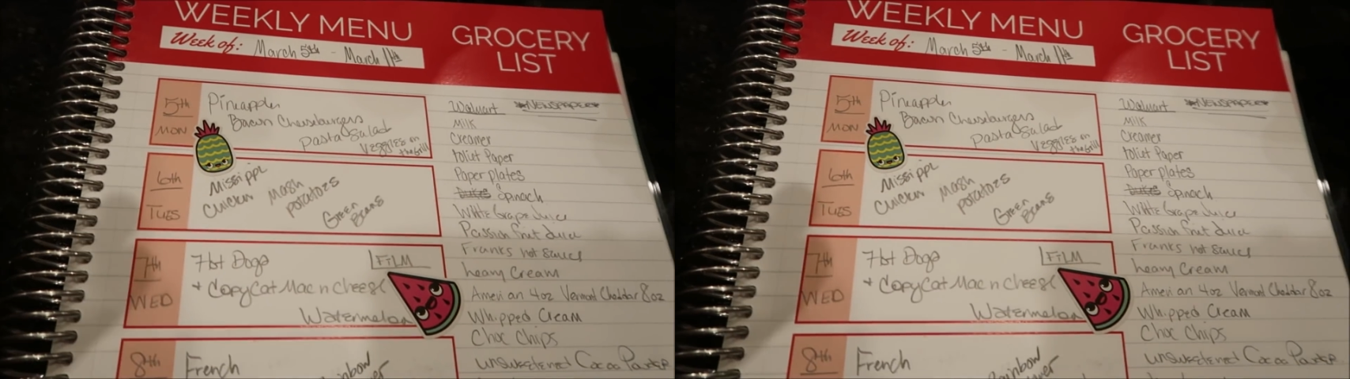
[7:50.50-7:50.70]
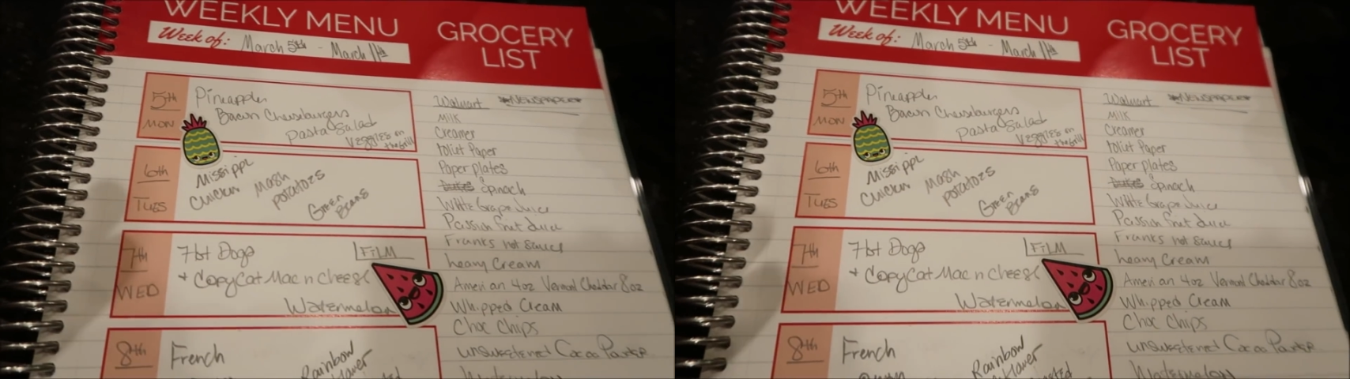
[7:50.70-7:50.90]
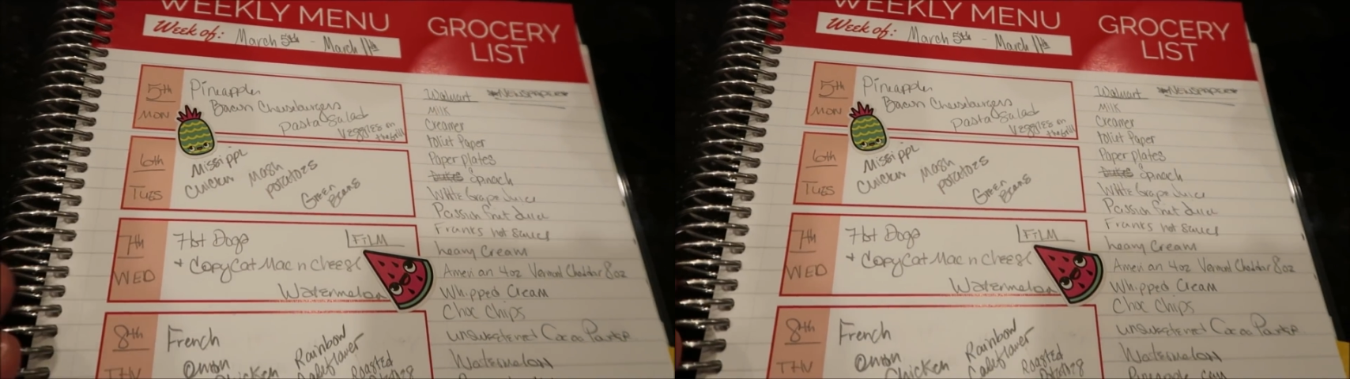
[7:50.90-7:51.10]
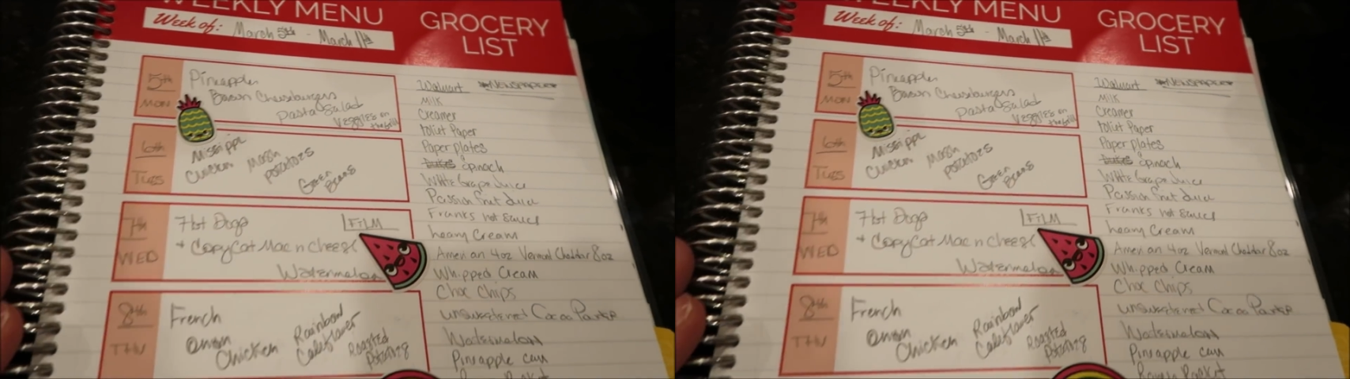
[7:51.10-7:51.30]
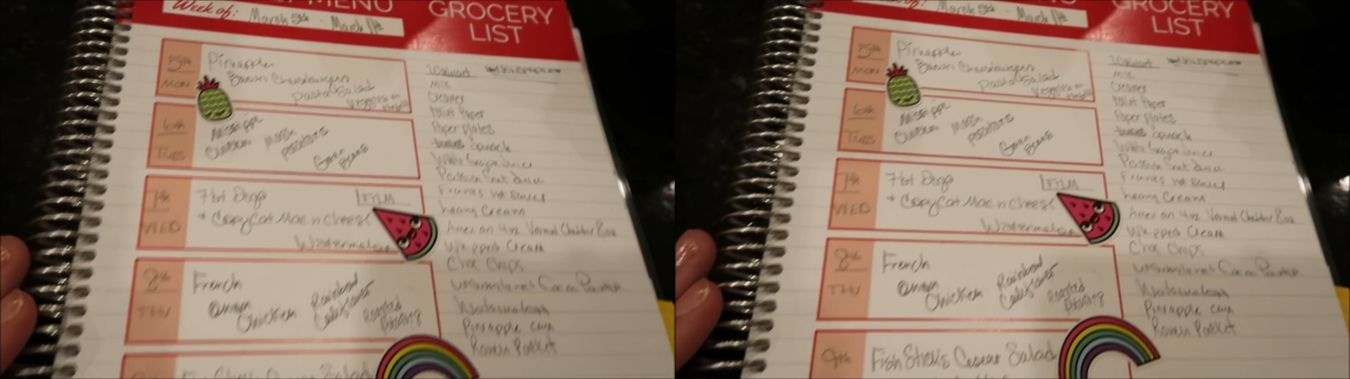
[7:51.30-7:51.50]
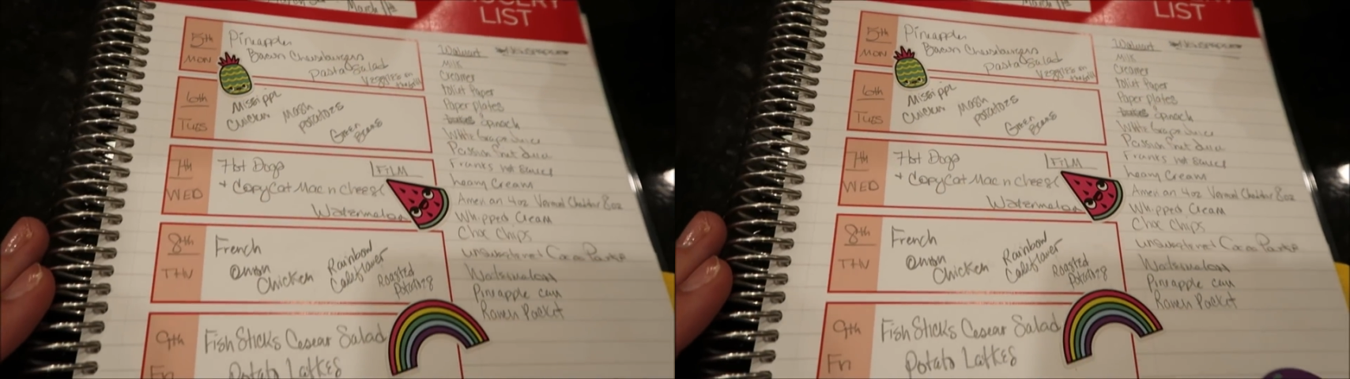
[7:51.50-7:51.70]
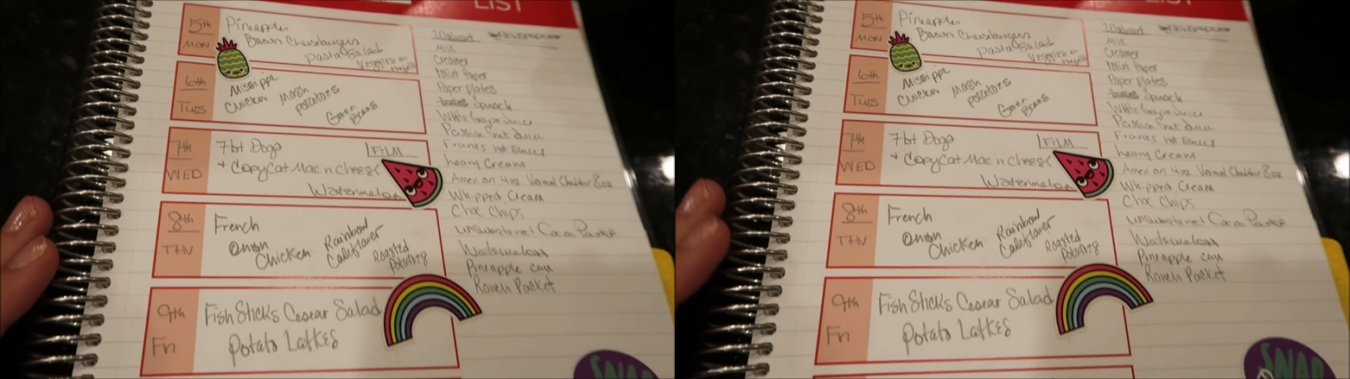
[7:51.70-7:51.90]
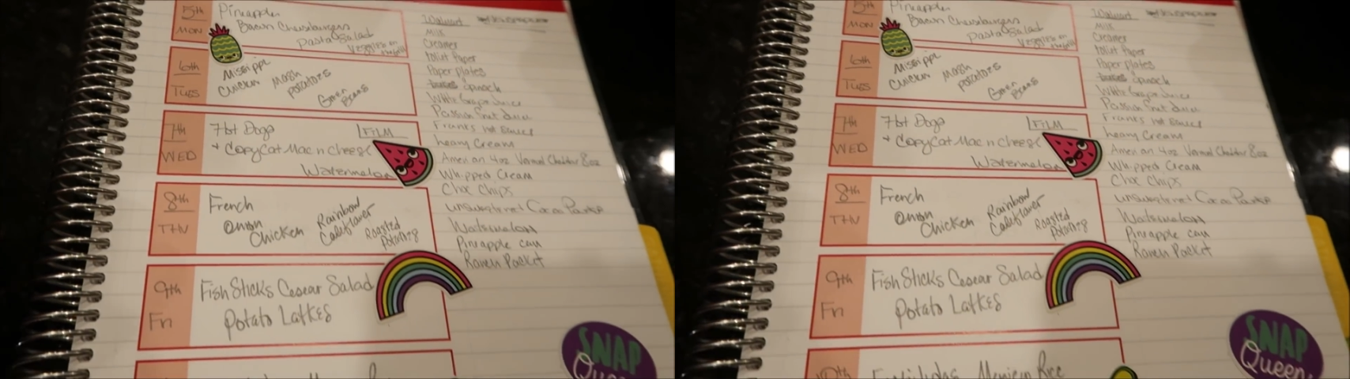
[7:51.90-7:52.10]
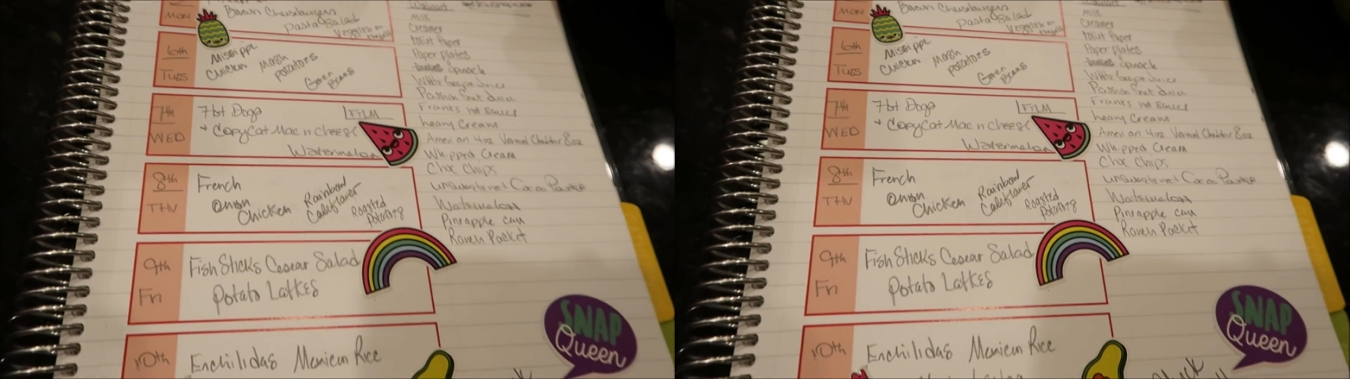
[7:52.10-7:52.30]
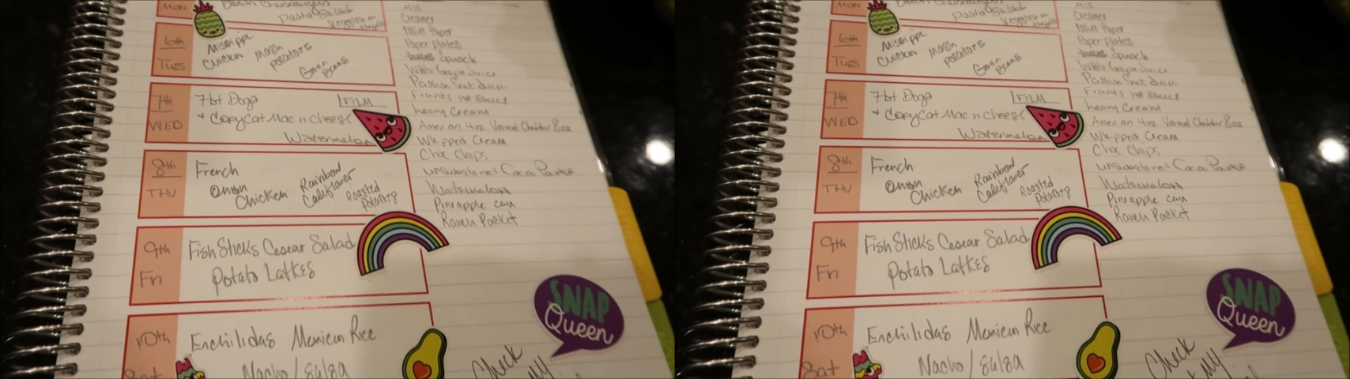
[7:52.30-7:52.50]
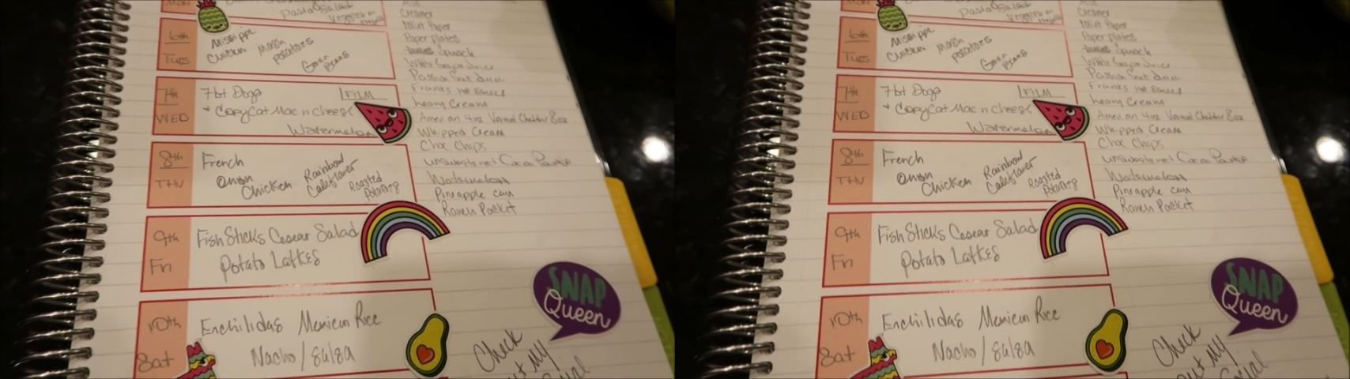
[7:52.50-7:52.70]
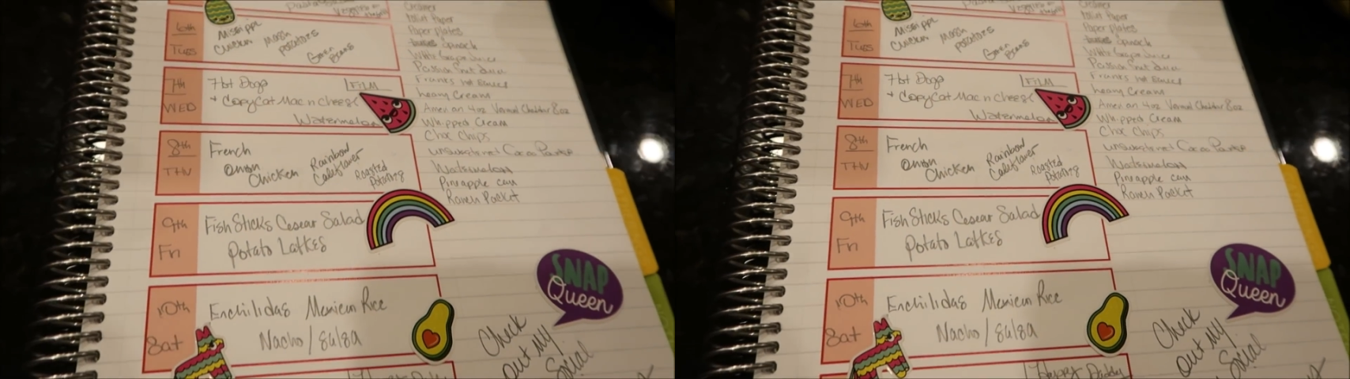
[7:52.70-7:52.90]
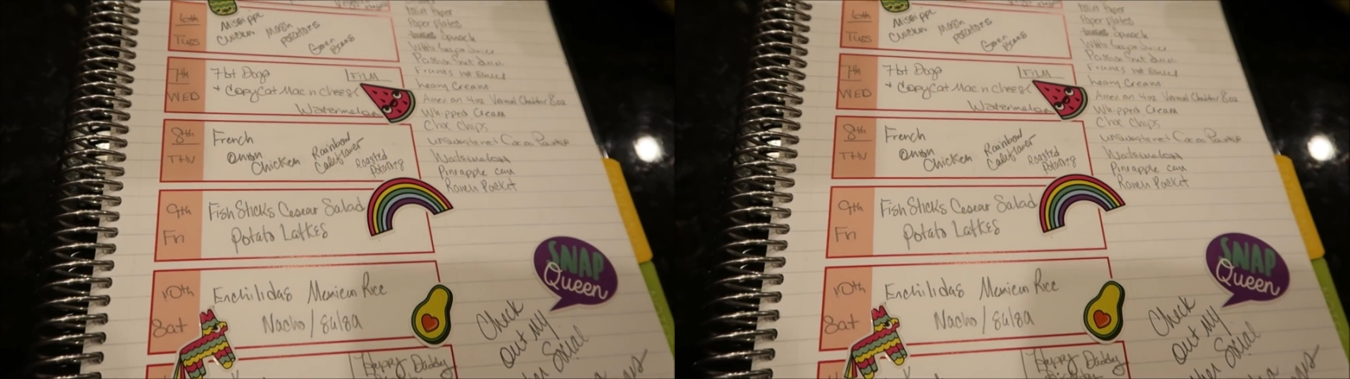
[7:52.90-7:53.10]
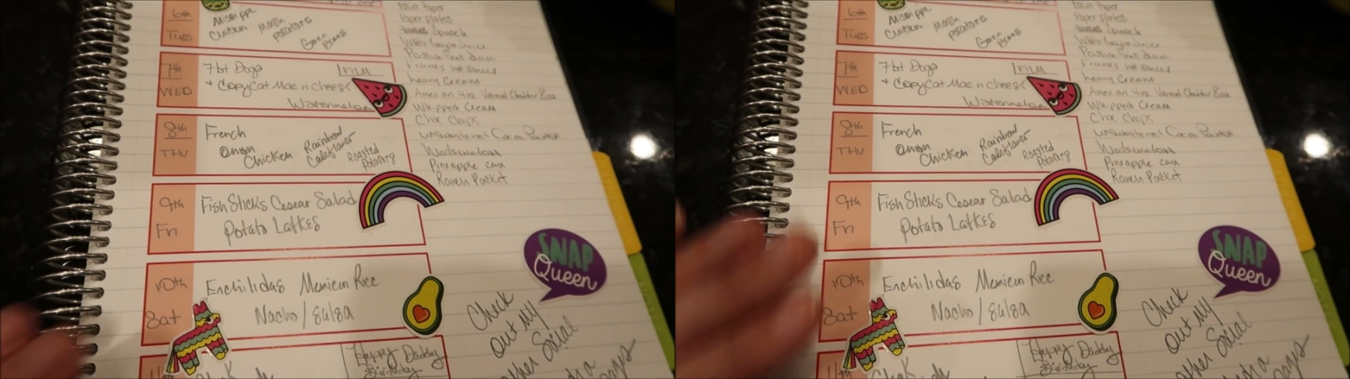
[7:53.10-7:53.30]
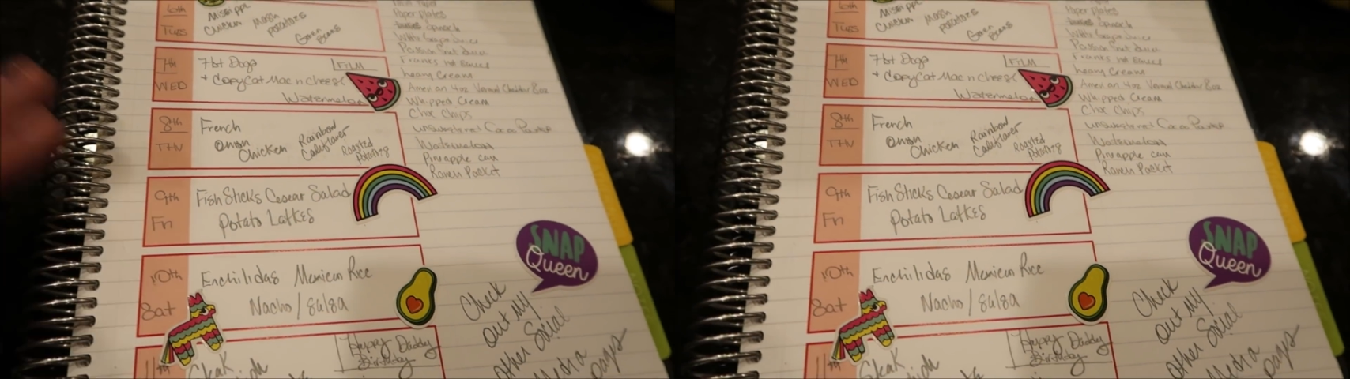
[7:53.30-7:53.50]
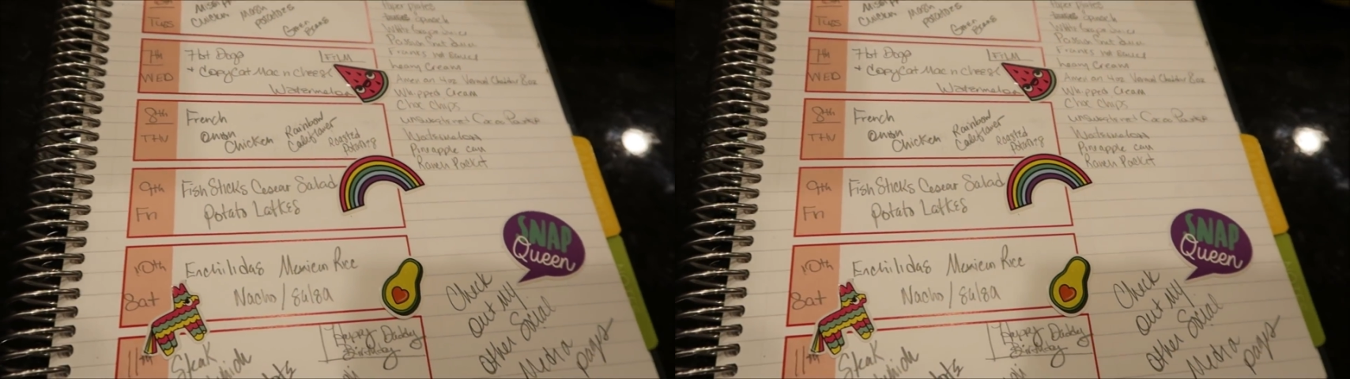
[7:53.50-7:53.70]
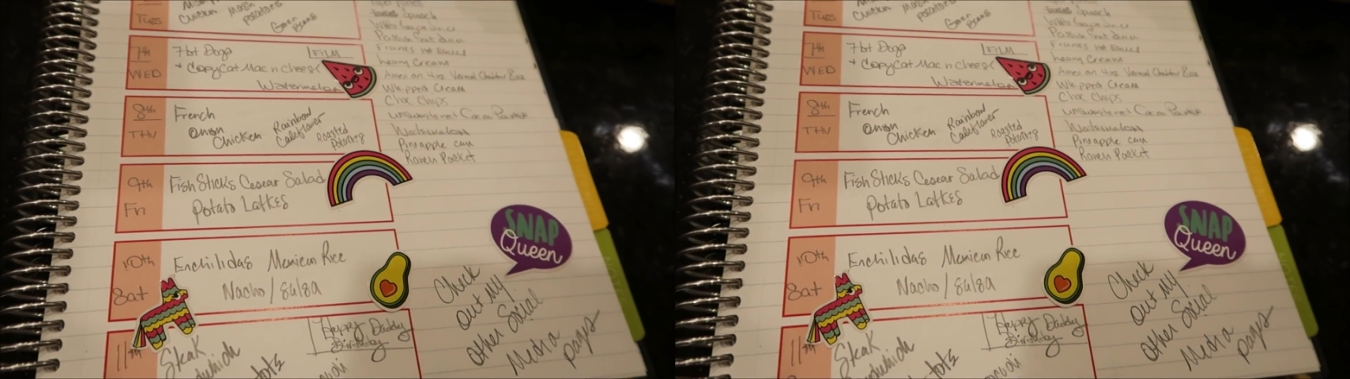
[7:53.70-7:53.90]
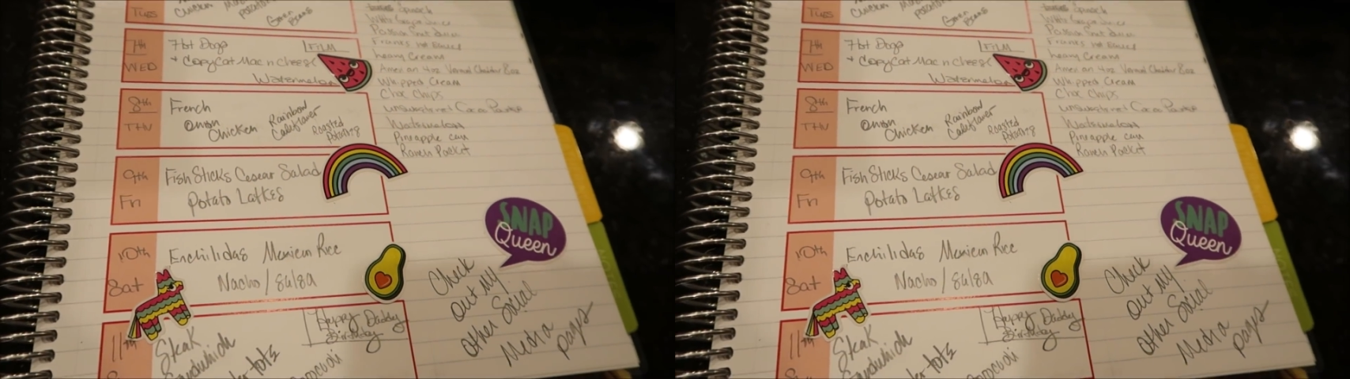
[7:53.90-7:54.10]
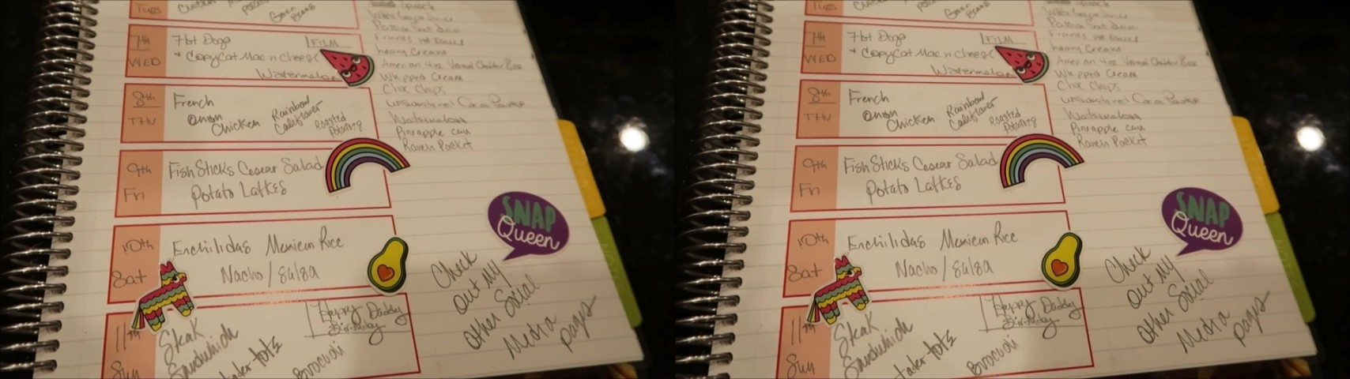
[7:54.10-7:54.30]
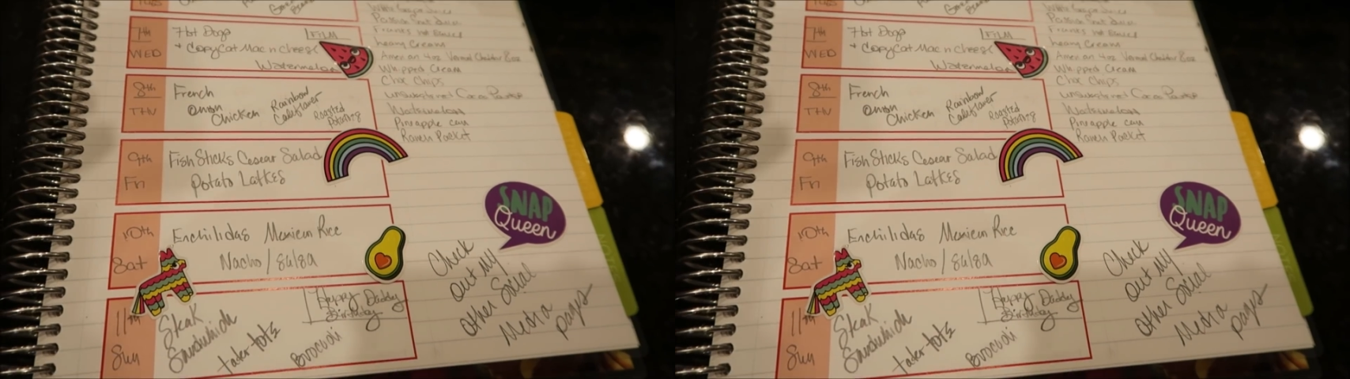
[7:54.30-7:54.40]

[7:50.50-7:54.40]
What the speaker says: No face is visible, so there are no lips to read.